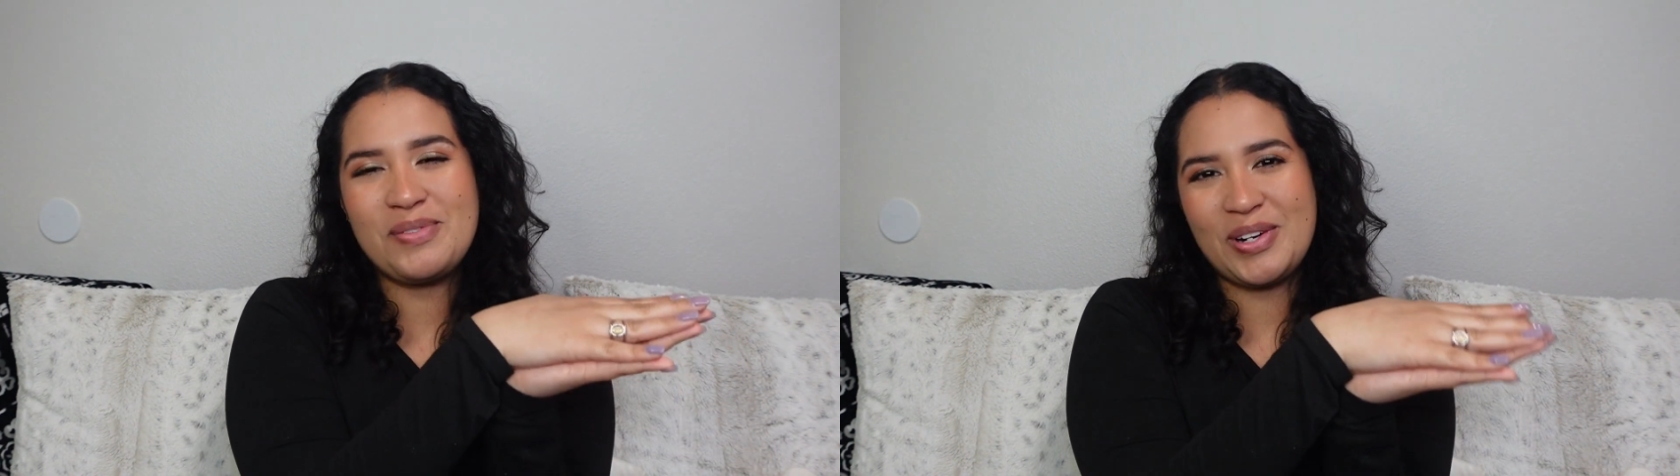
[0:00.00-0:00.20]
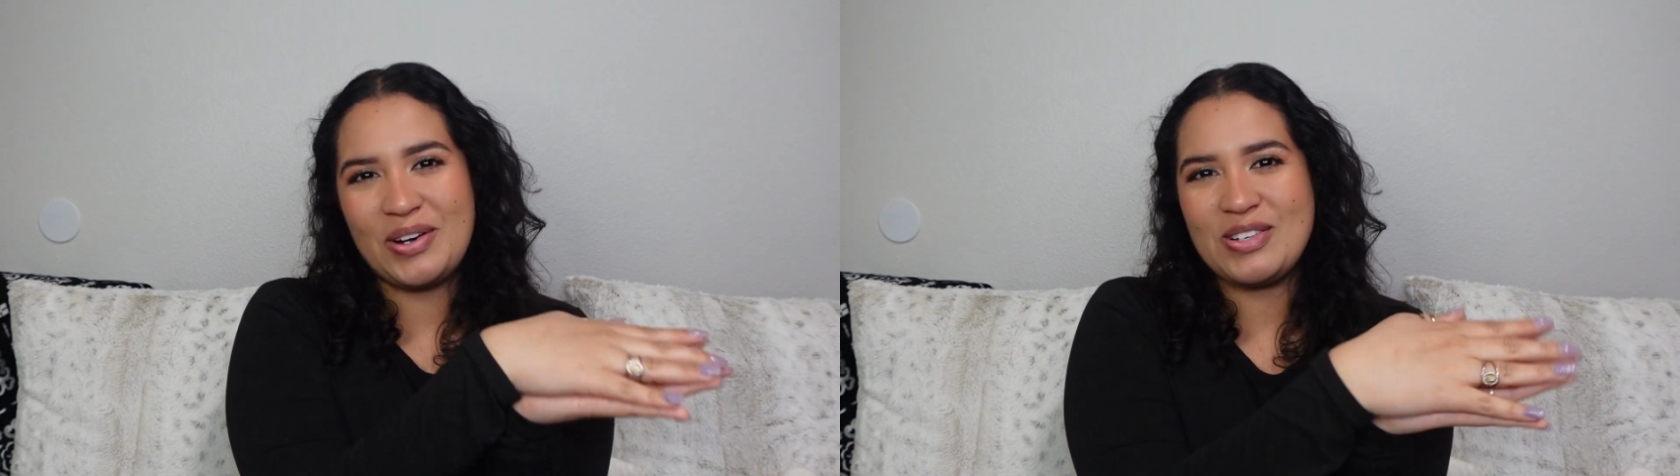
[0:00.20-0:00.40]

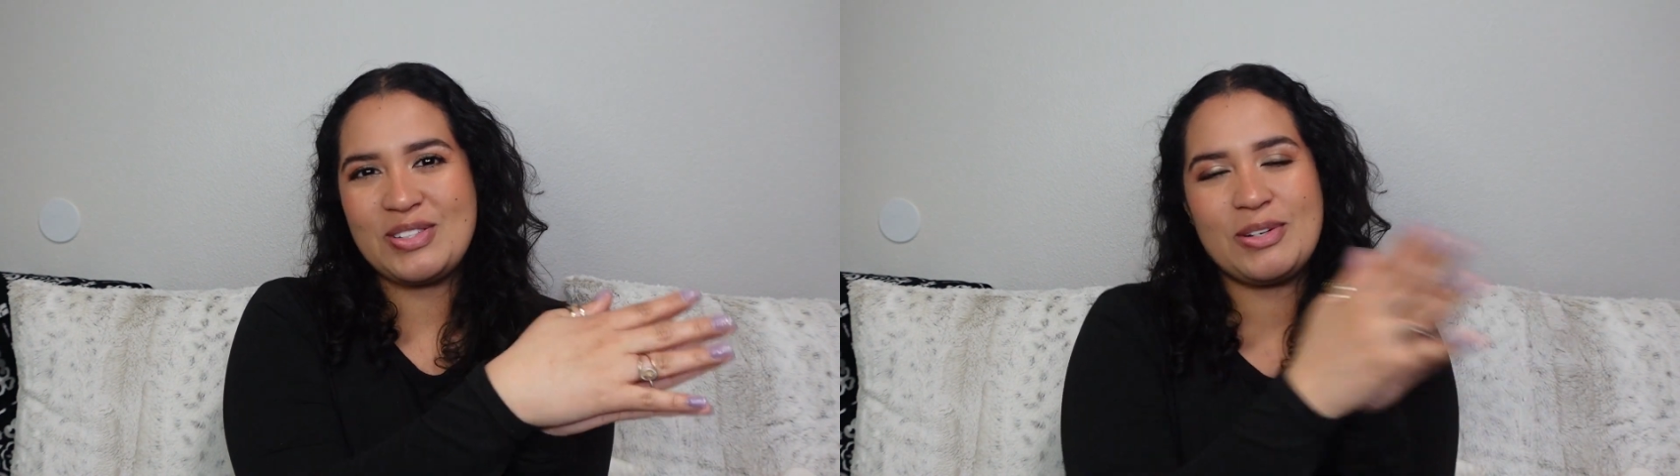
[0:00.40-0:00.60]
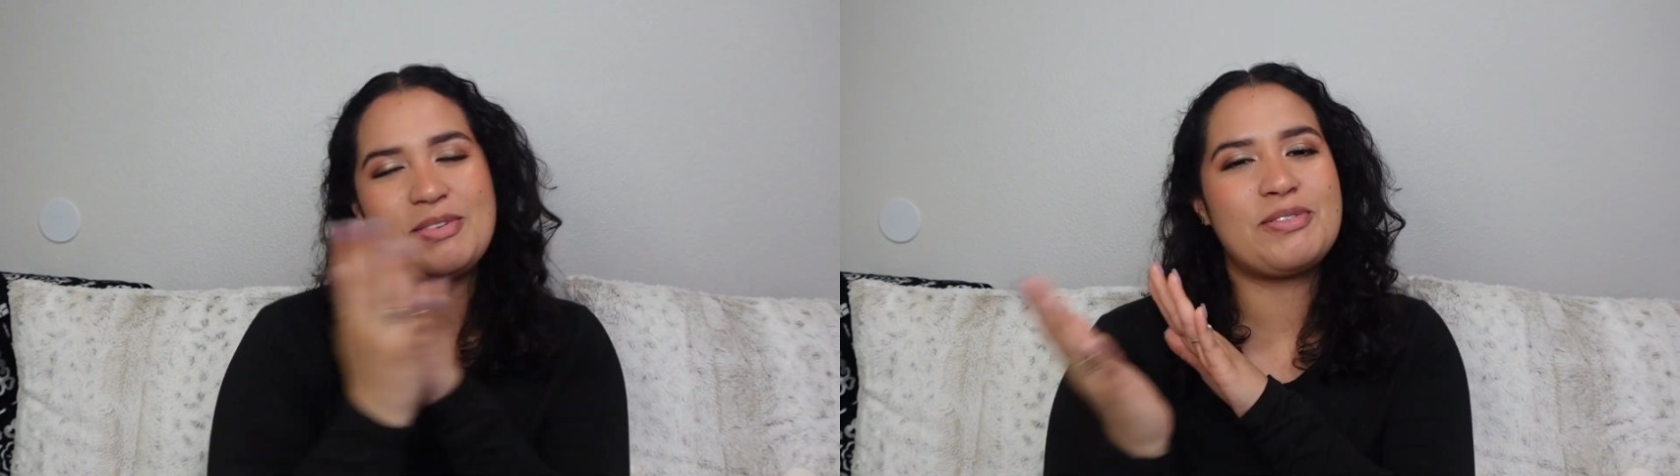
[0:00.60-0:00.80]
but
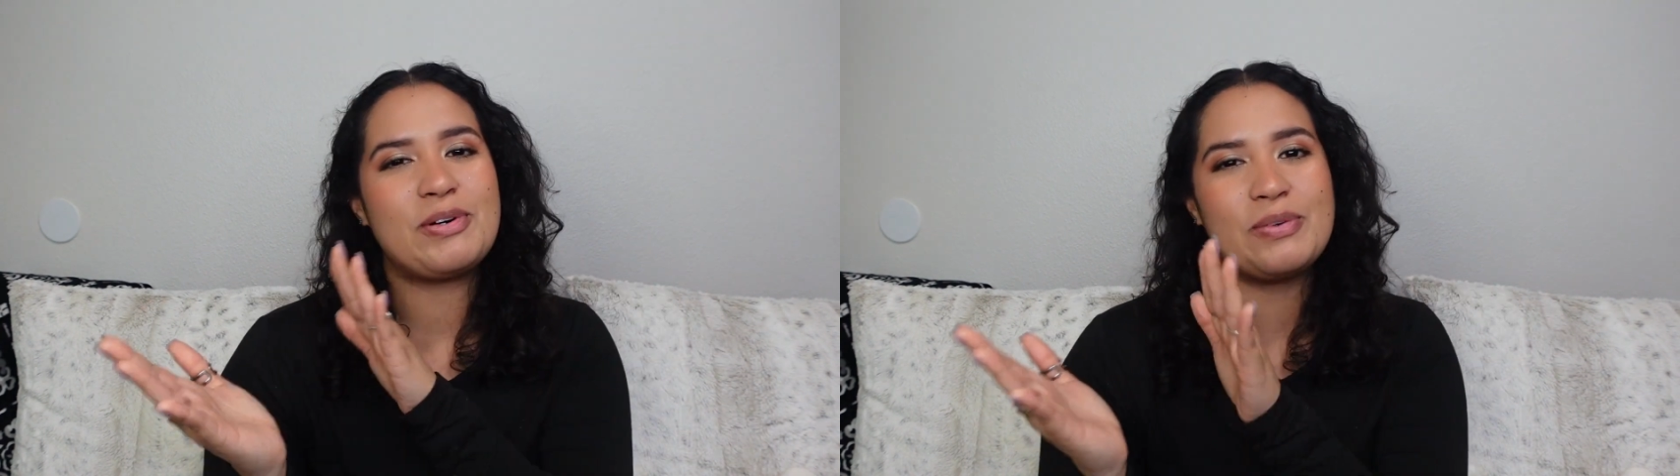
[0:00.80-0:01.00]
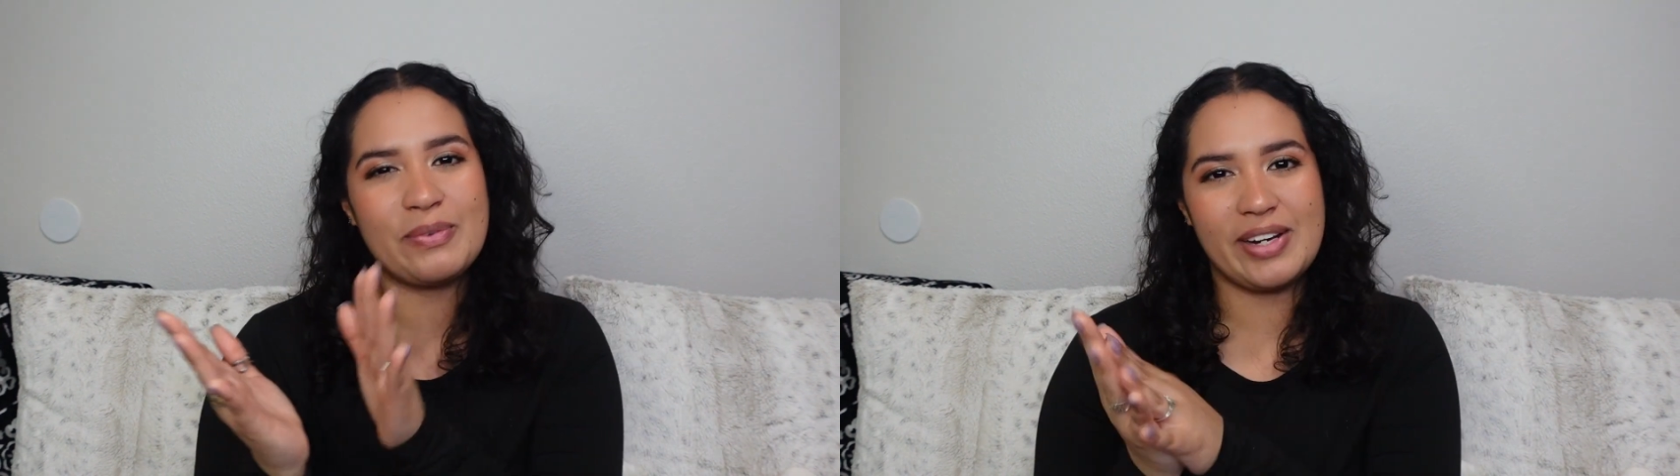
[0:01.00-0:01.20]
also
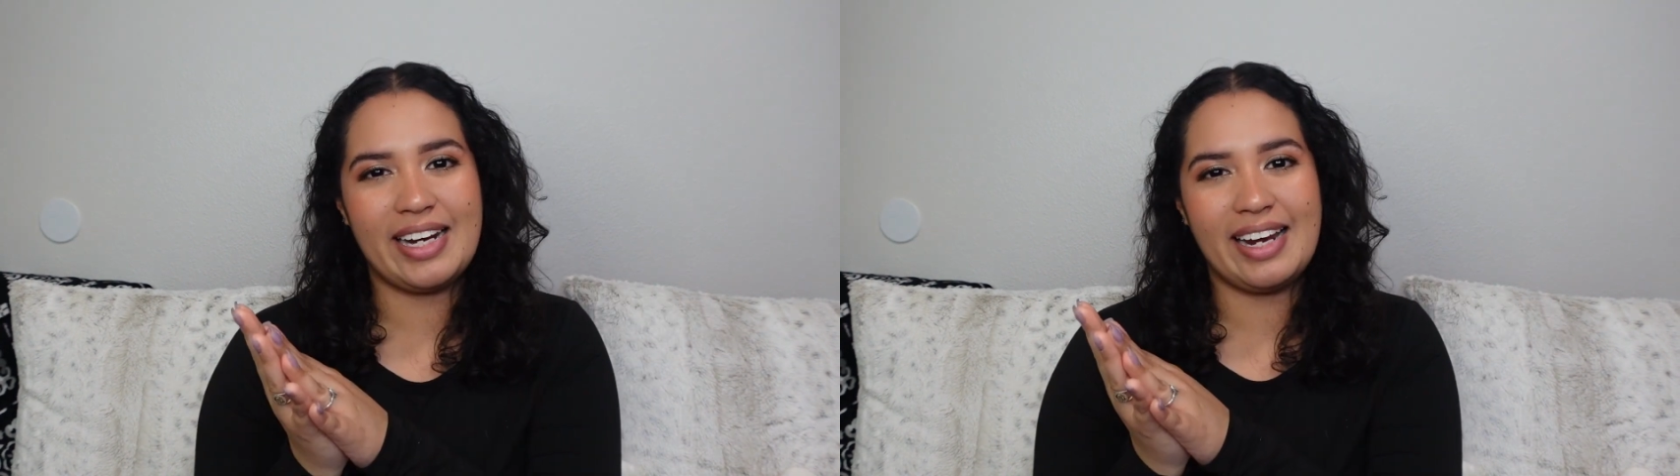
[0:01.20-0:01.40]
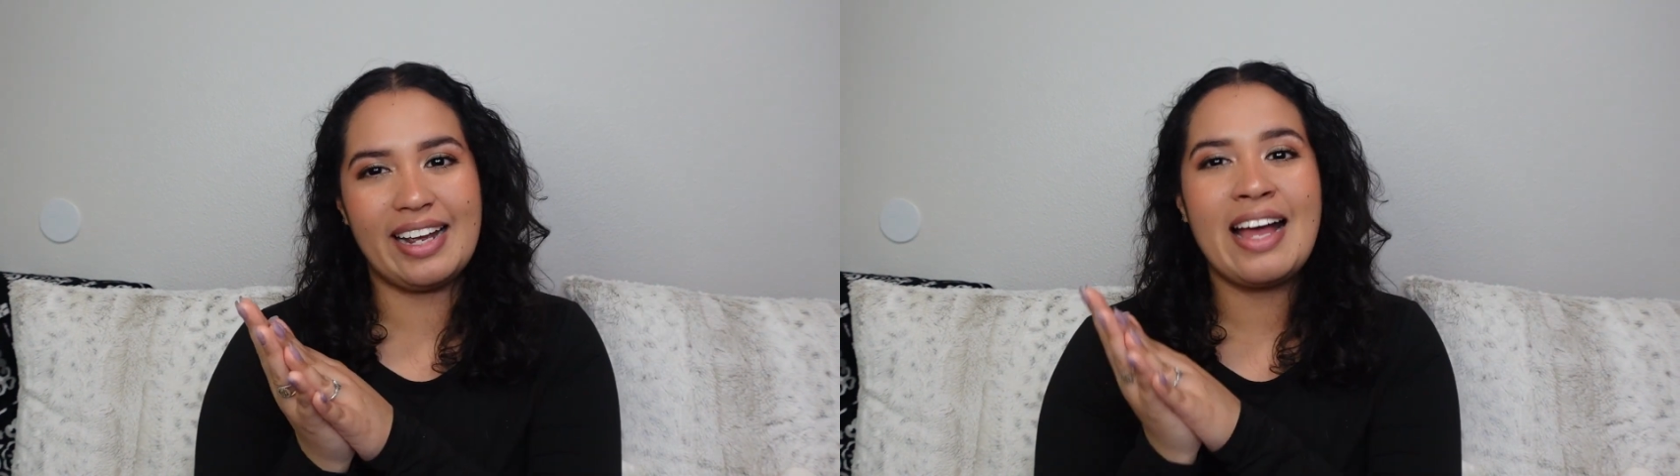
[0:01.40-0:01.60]
for
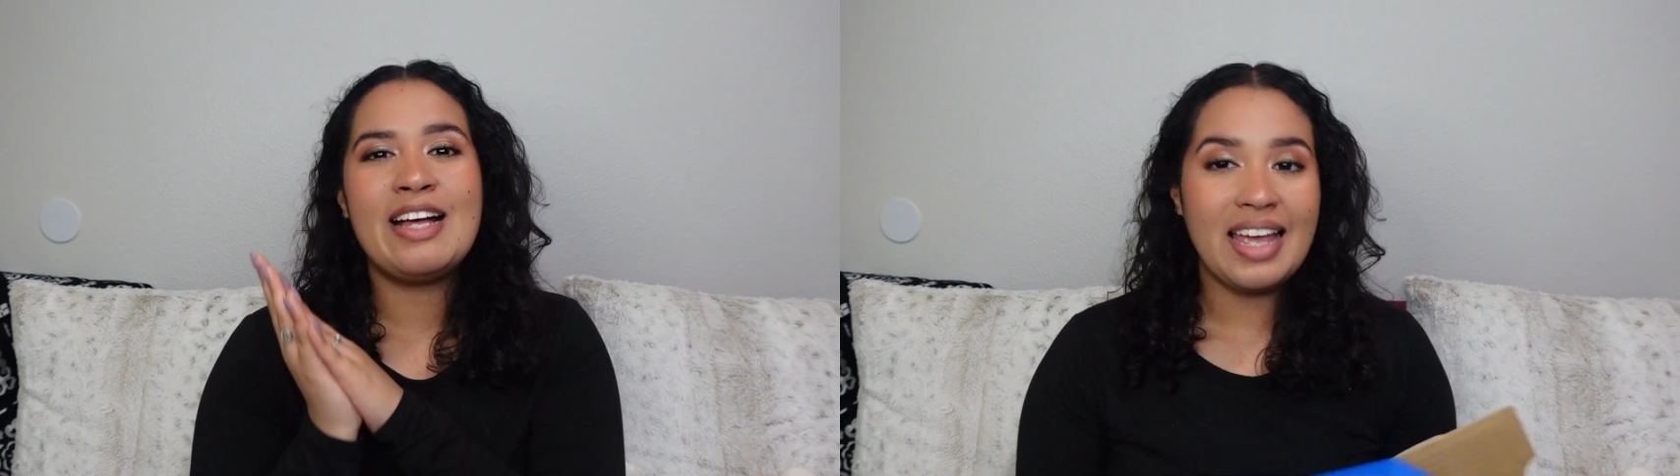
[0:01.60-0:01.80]
reading.